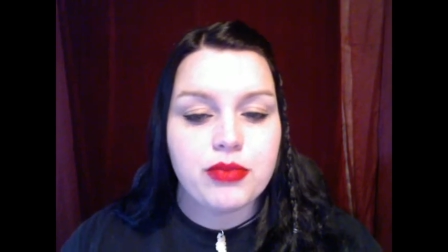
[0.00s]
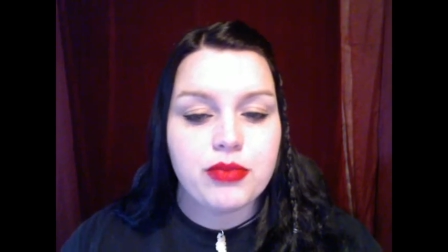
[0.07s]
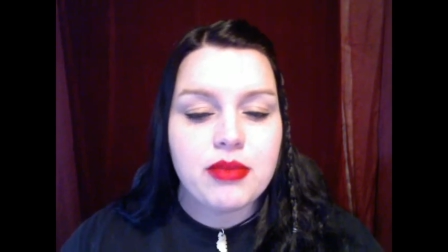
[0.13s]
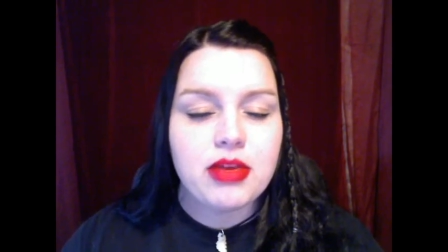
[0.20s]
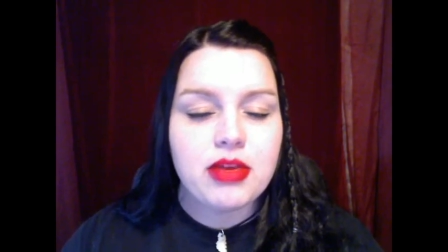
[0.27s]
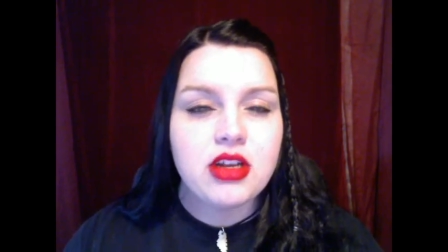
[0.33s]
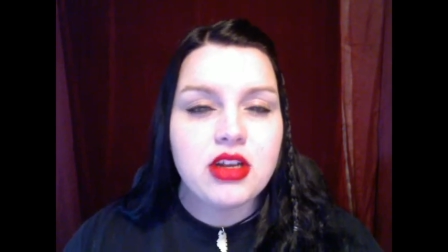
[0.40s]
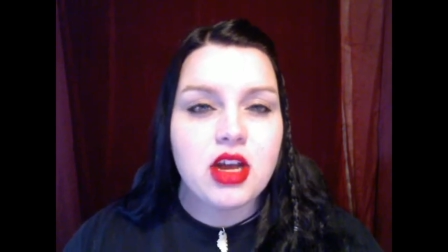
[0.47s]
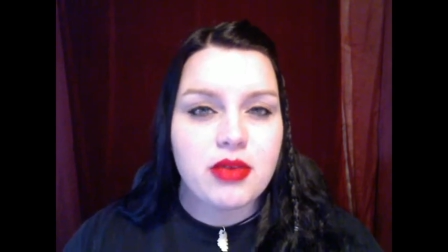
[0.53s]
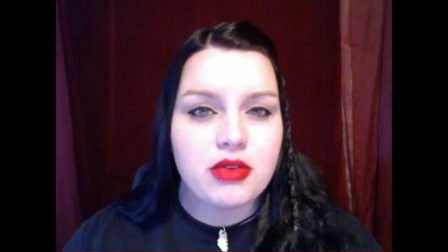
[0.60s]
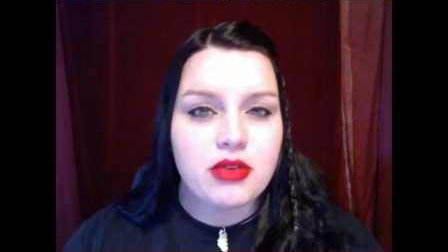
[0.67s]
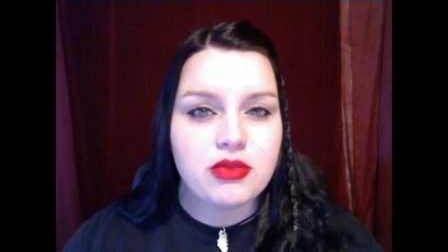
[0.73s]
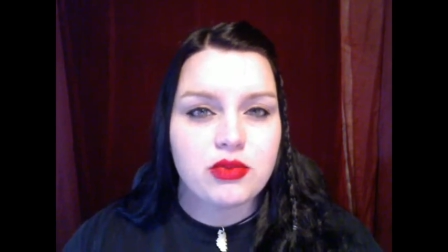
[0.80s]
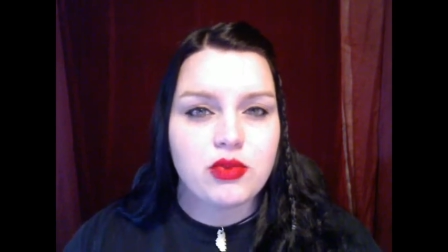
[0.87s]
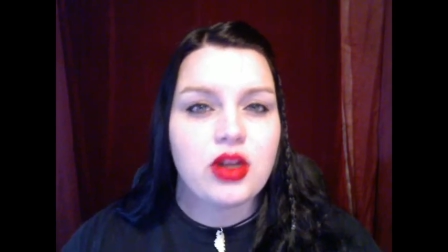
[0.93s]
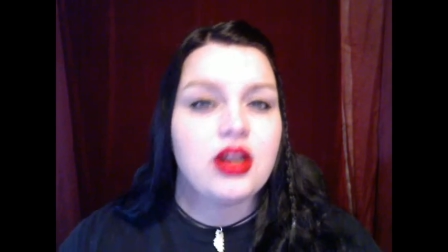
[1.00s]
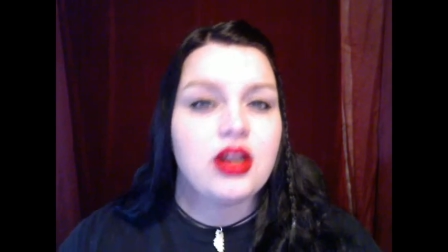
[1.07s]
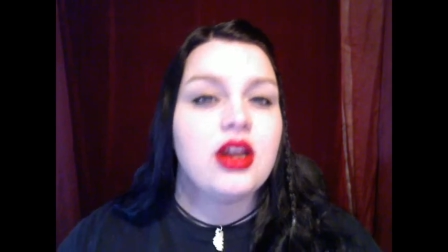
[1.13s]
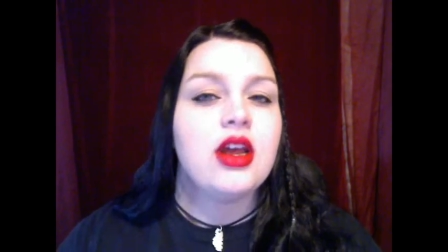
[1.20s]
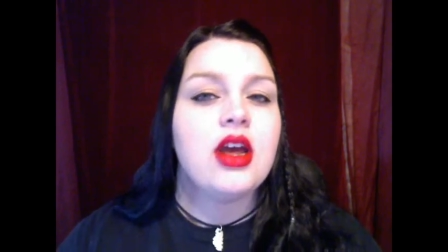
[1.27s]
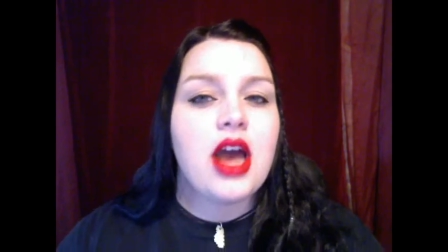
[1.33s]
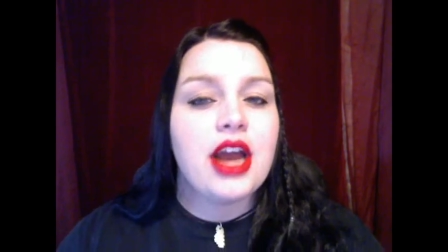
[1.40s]
But I'm going to talk about what
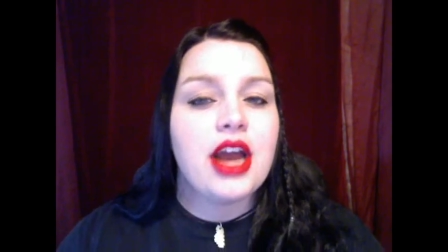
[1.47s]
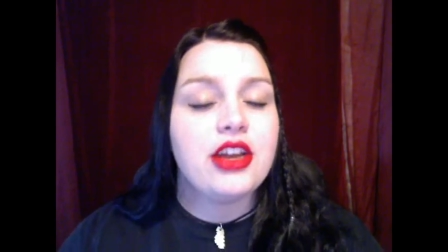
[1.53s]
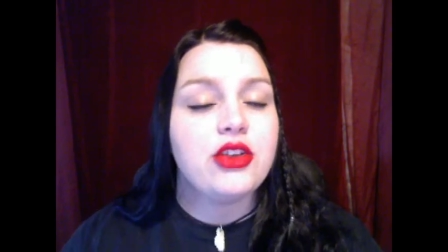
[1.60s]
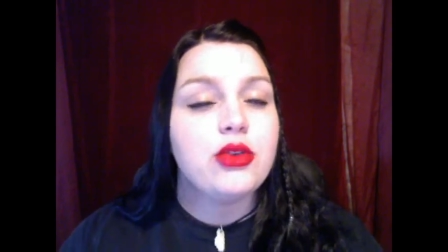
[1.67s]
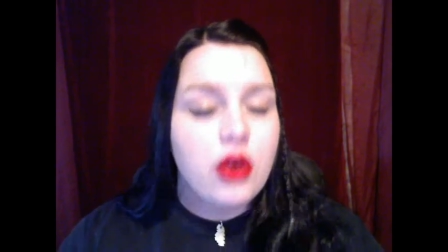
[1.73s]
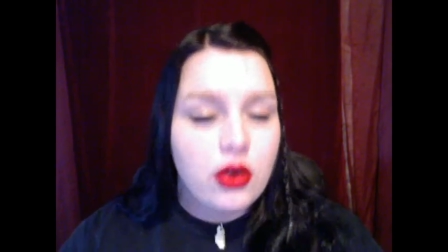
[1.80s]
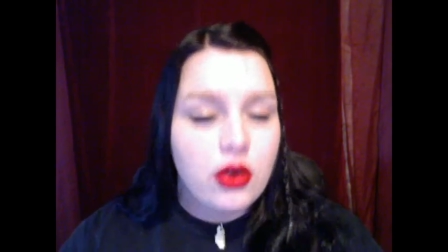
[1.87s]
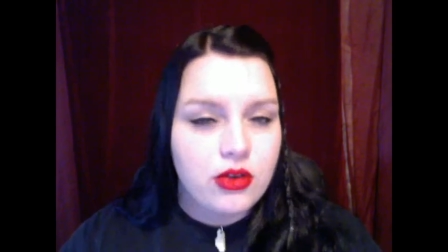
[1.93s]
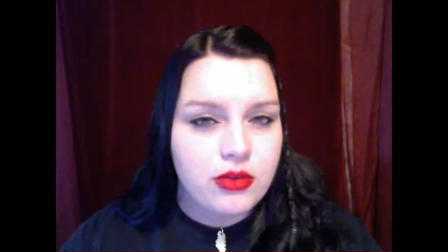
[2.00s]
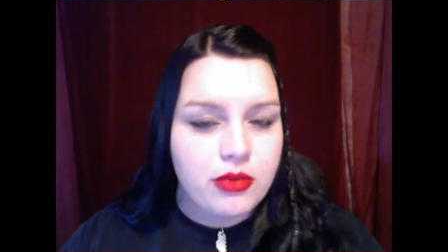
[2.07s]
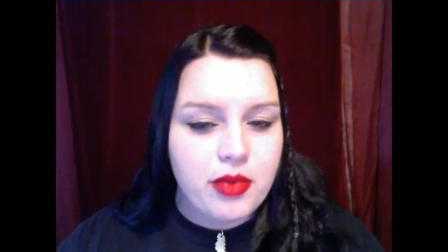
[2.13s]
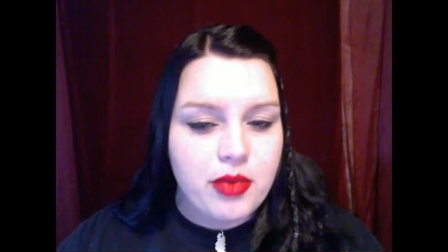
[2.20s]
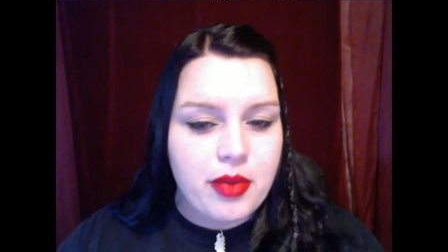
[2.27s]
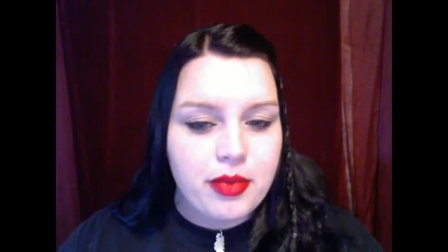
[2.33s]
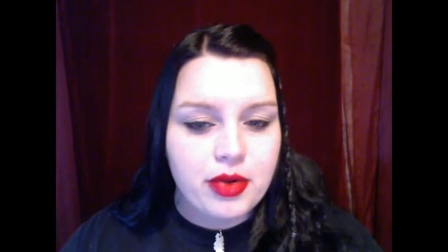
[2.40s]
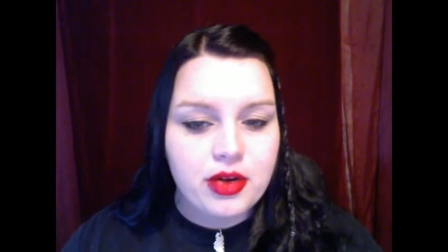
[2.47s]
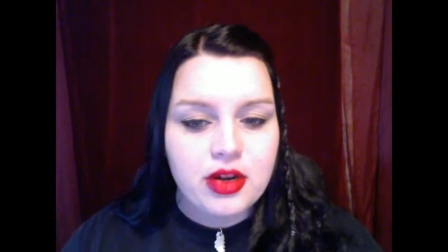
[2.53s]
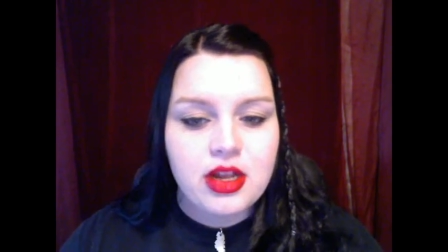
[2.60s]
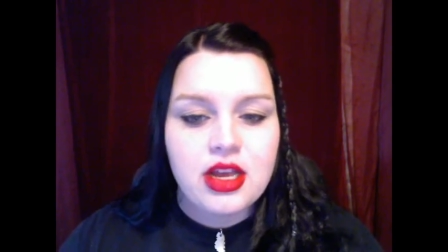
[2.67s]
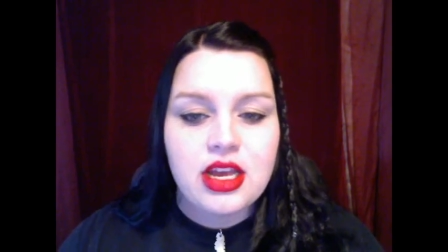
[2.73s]
I do can't remember.